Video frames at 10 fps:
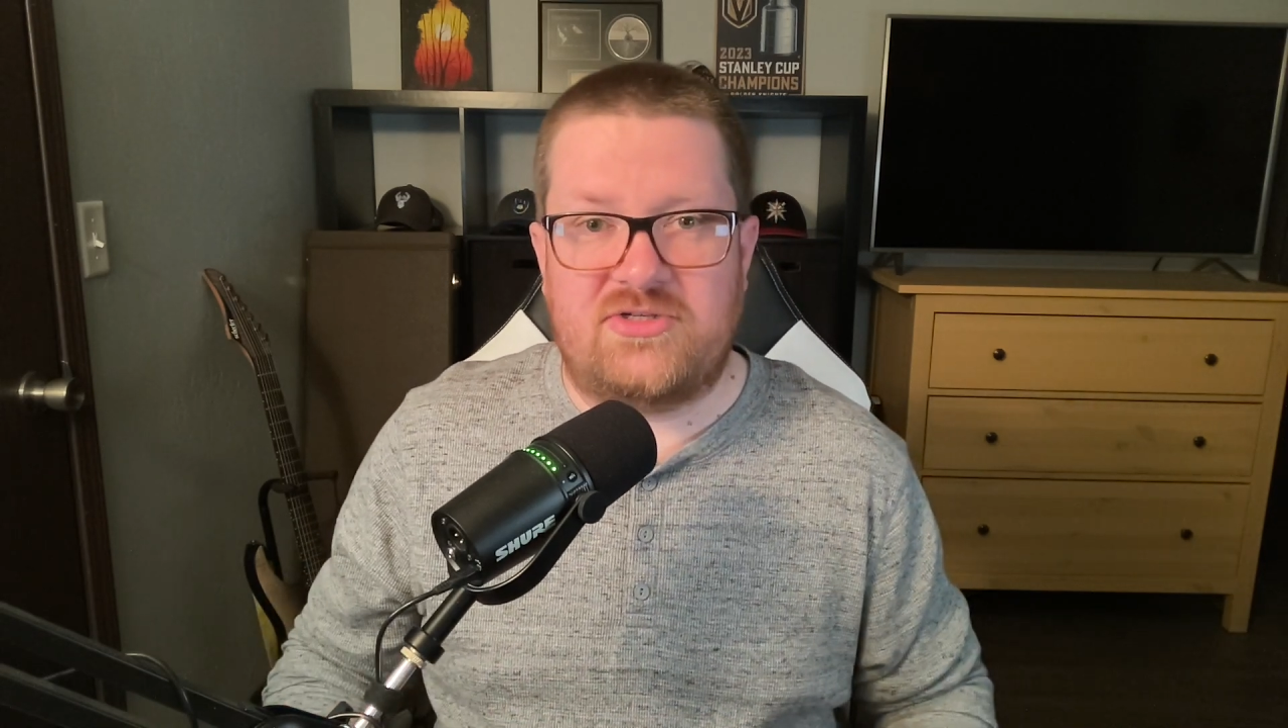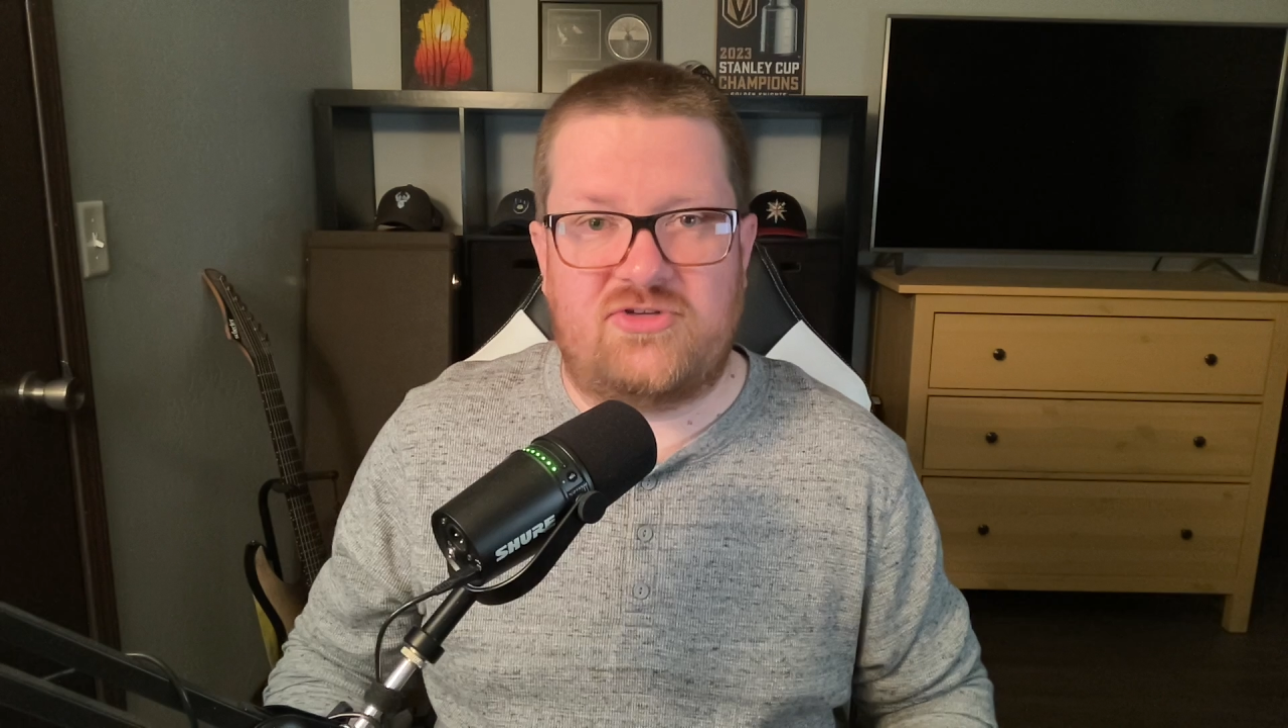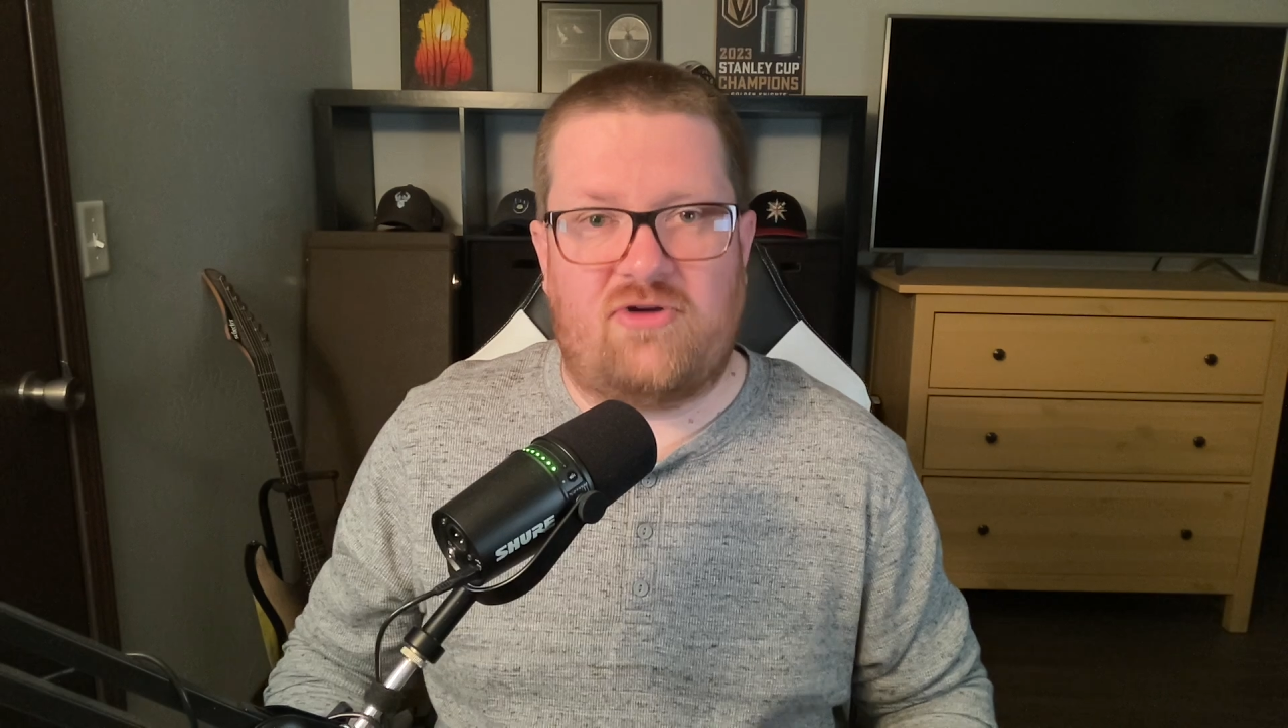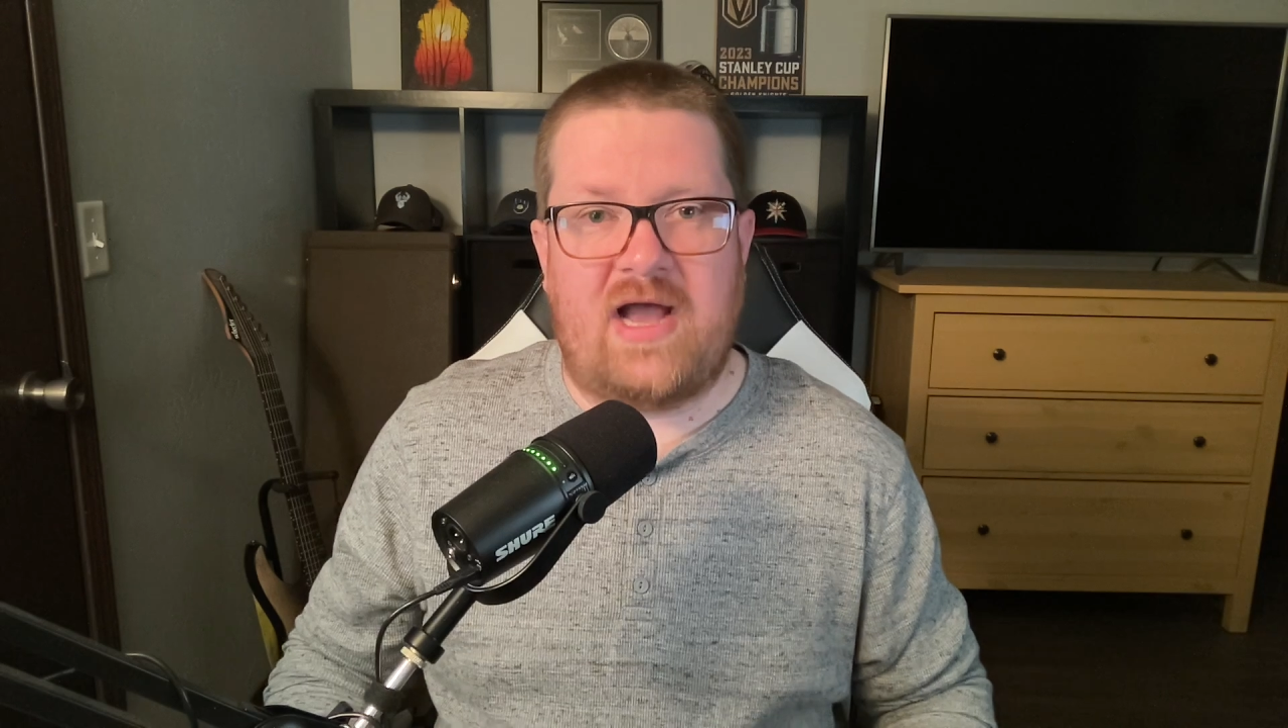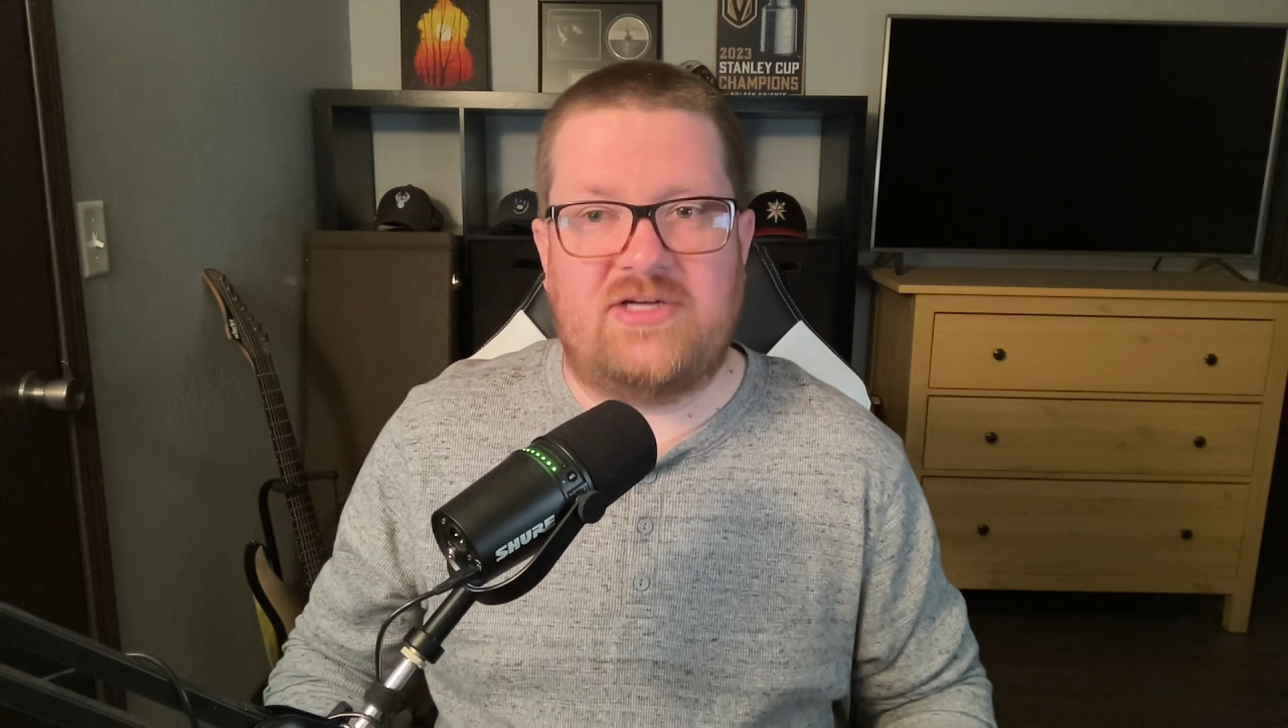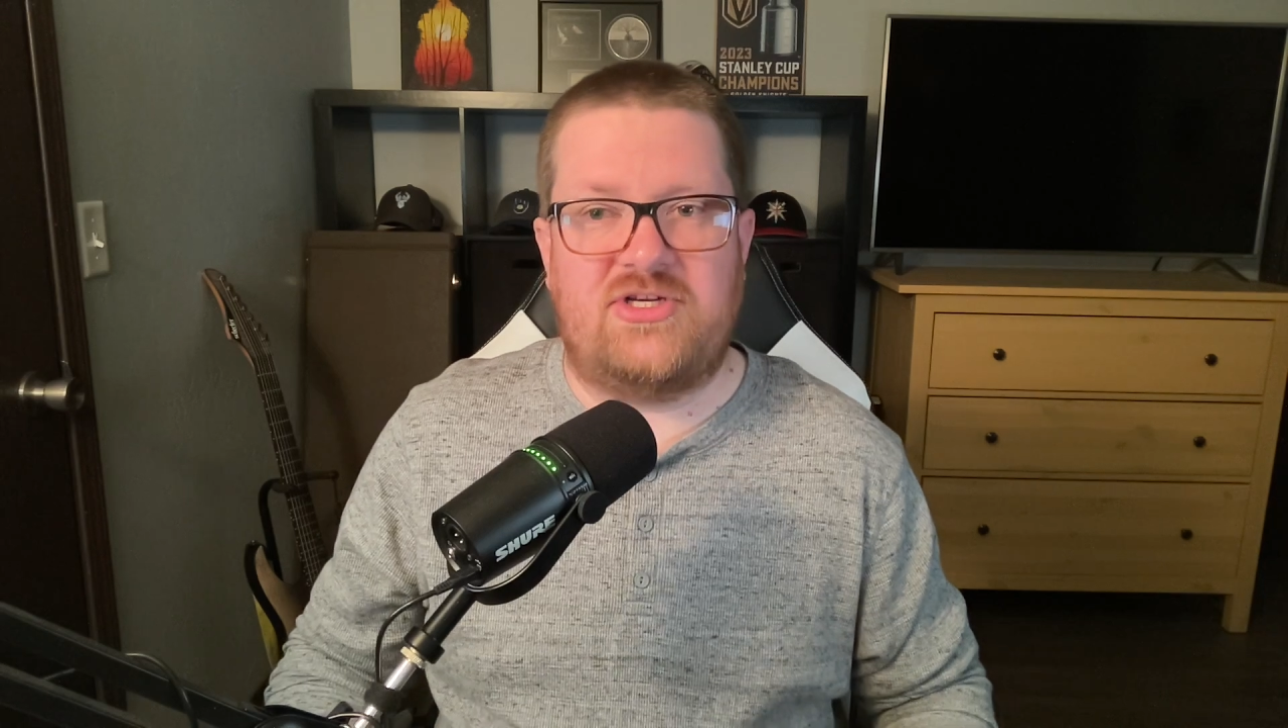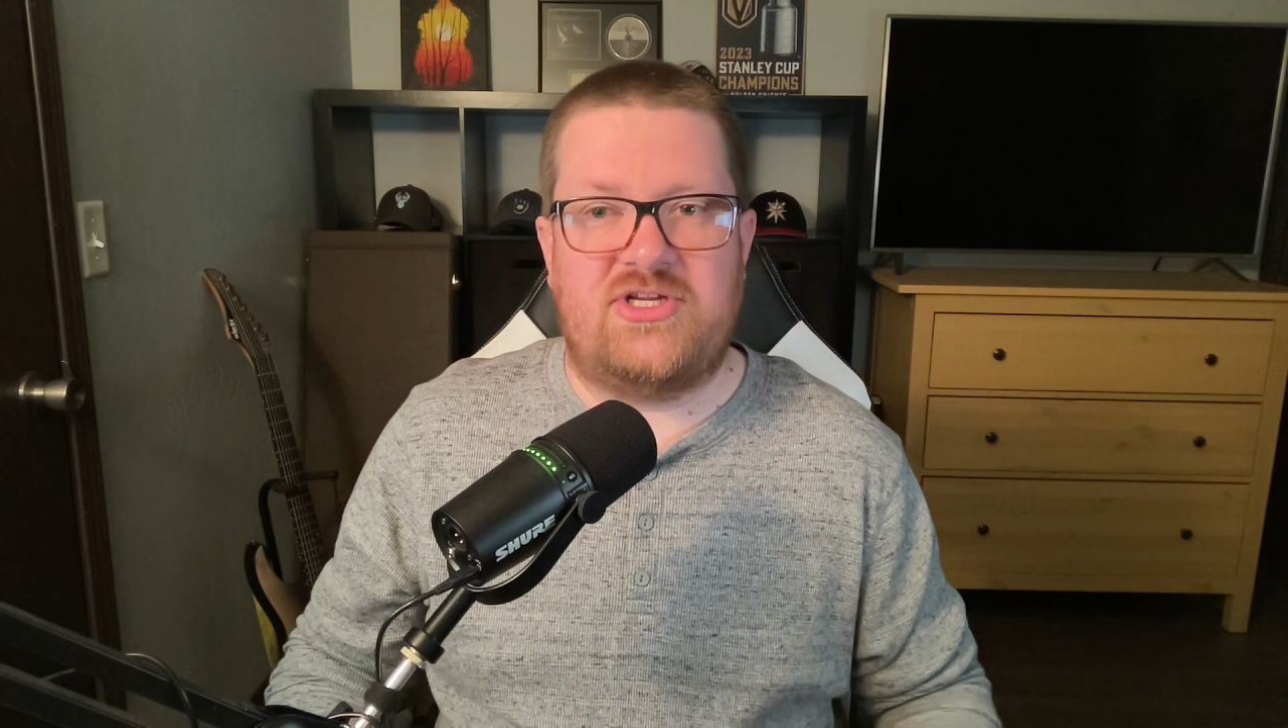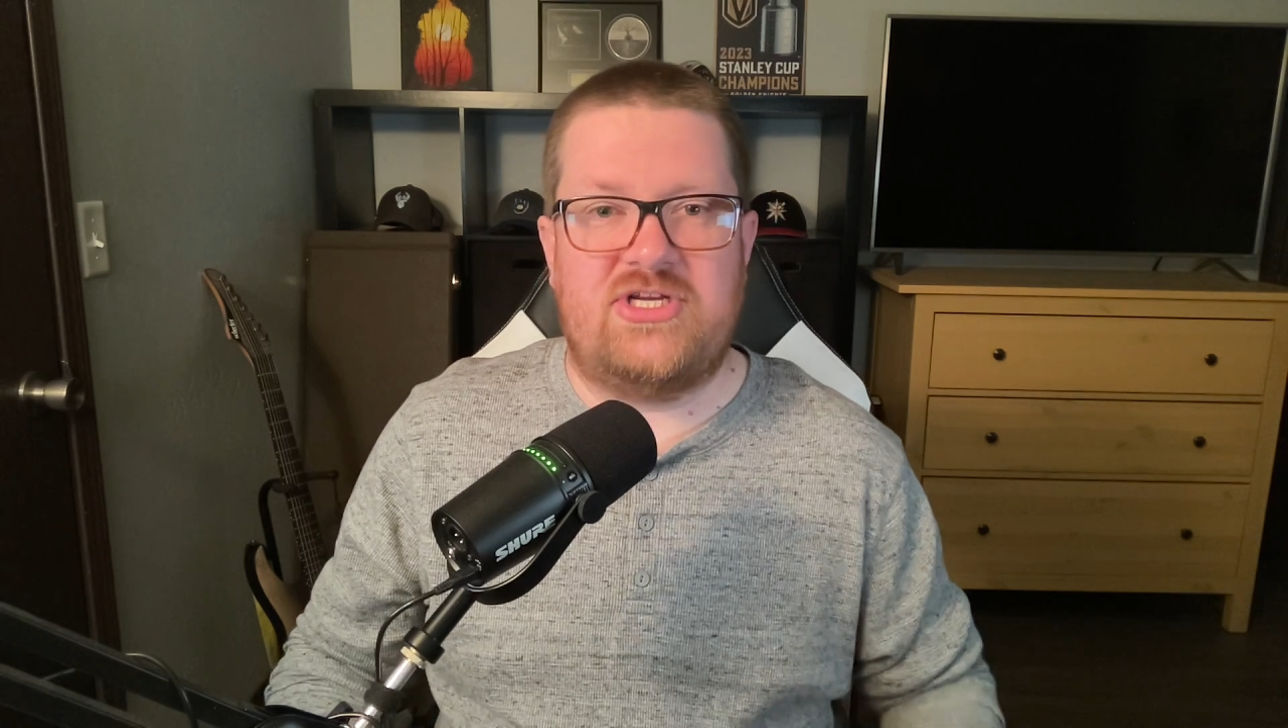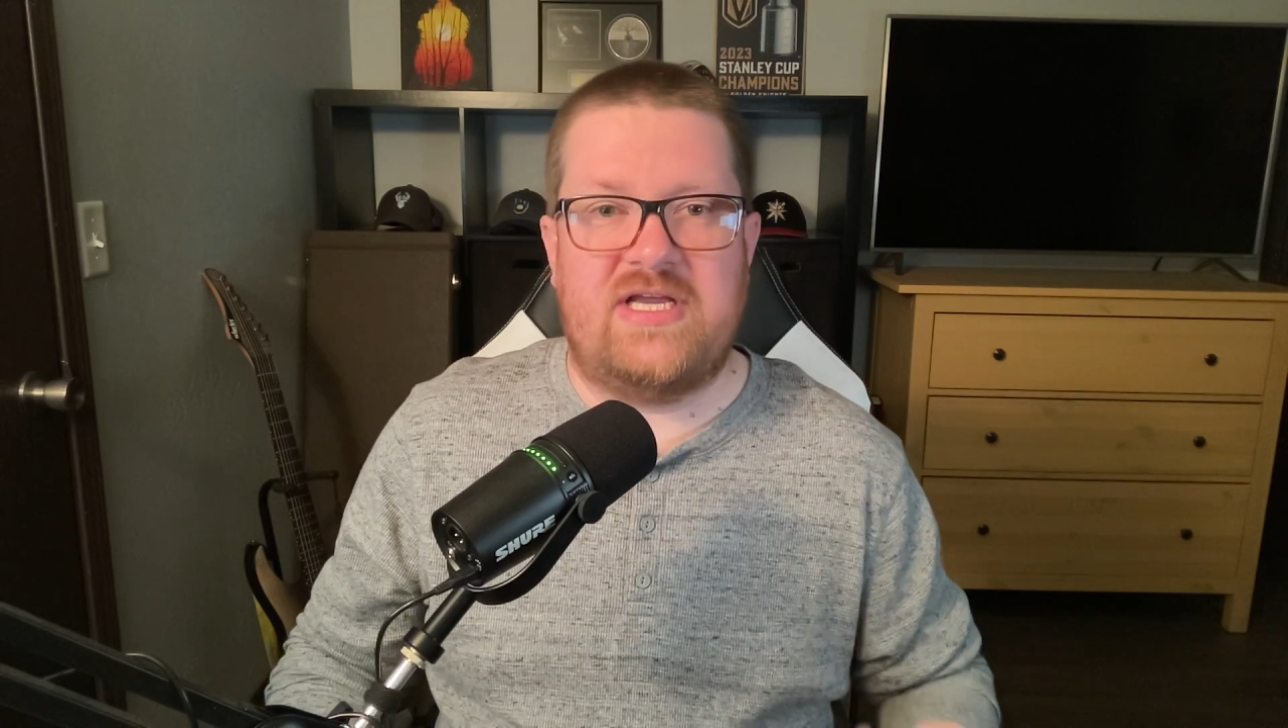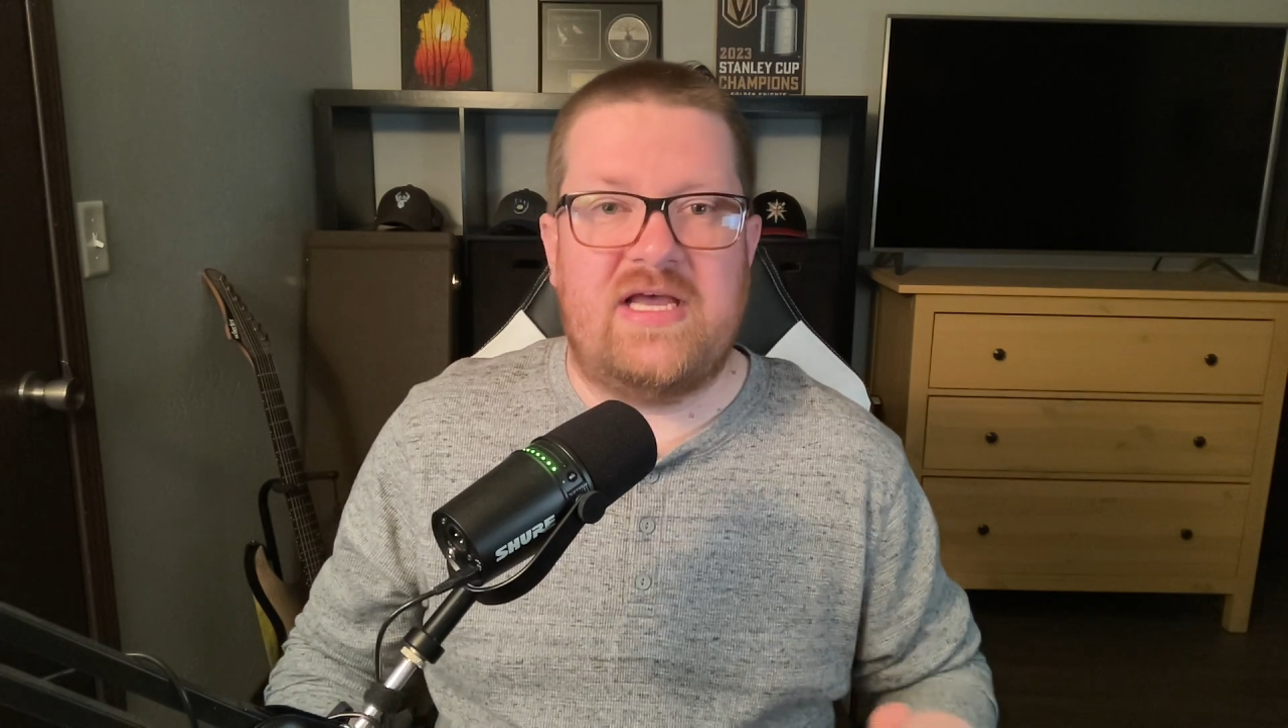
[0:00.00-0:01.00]

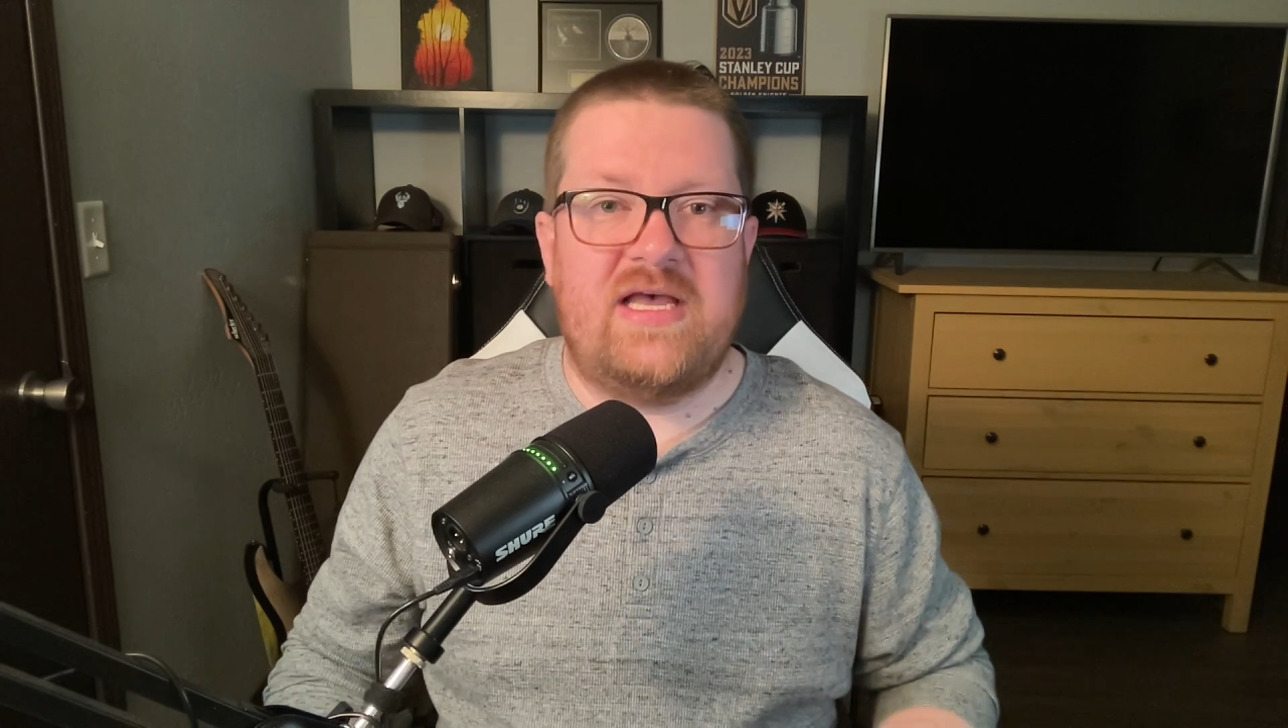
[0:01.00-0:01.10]
strategy